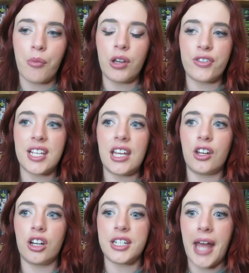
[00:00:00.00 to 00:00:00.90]
We've seen
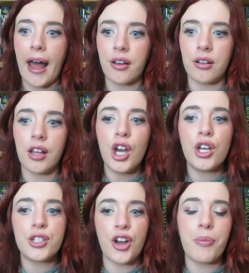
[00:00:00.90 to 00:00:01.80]
her tackle
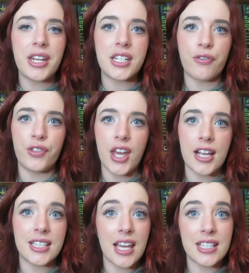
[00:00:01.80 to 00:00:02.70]
so many different
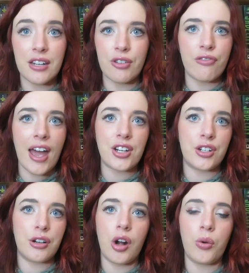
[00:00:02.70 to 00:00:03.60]
things that have affected
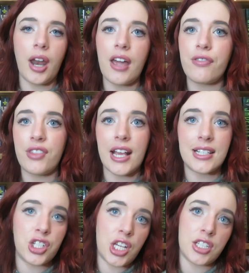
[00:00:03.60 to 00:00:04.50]
her own life and things
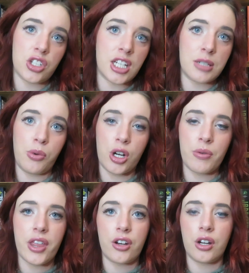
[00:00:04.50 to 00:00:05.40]
that she has just explored
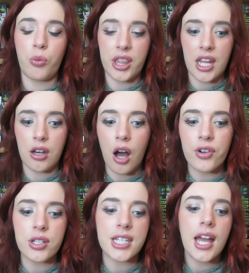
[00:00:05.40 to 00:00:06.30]
within
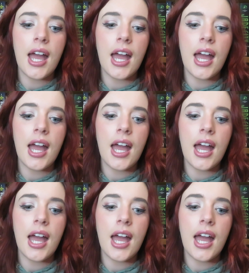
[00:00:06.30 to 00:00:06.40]
novels.